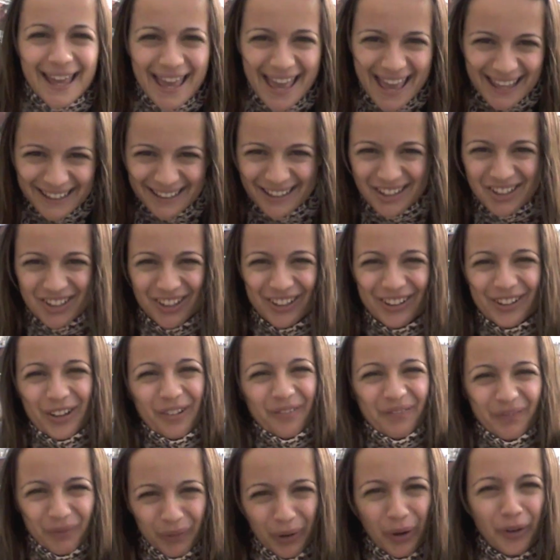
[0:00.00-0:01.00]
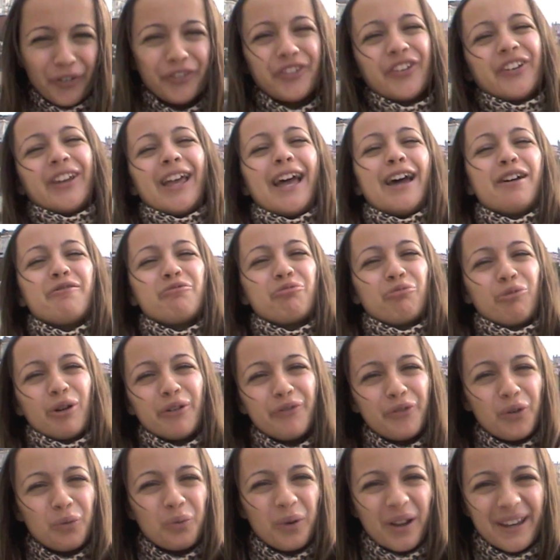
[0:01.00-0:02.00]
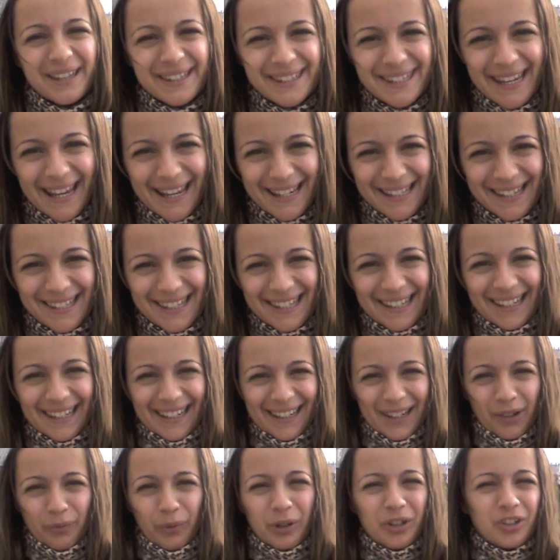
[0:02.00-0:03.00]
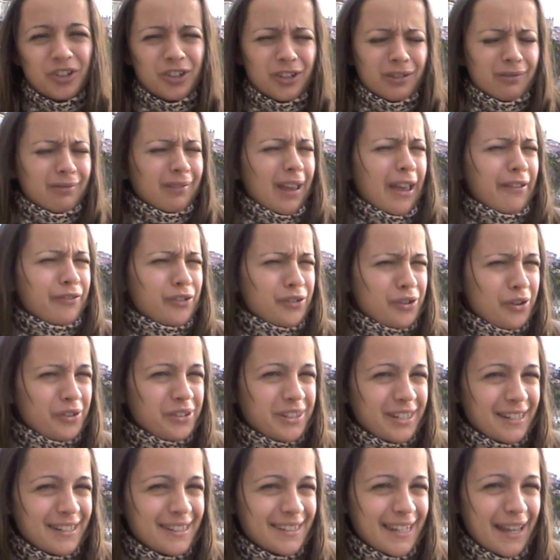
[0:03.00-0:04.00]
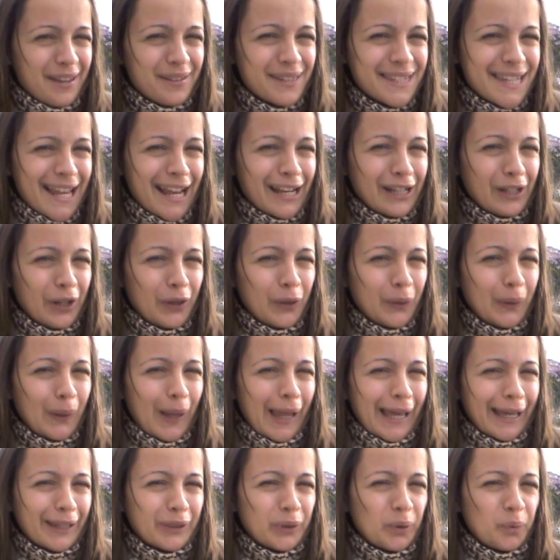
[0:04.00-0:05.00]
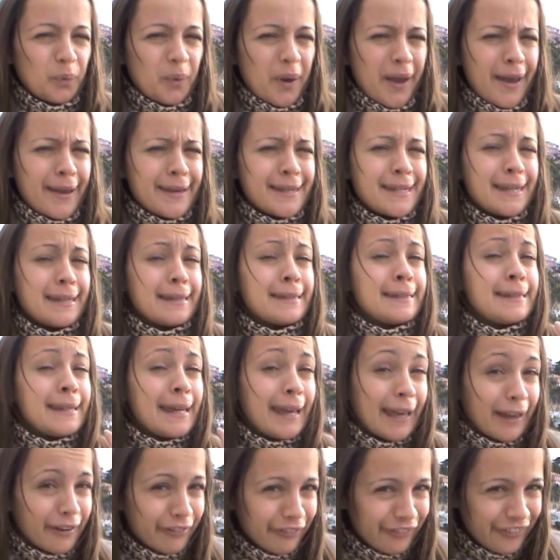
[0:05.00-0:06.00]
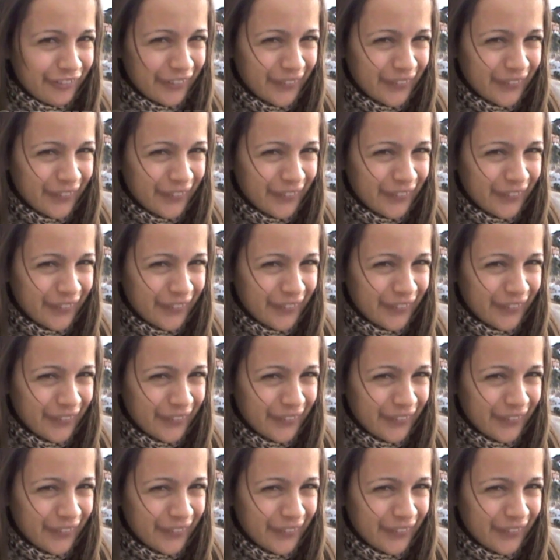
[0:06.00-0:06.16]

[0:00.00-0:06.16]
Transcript: energy that we often have with the word debt, which, have you noticed, sounds a lot like the word death.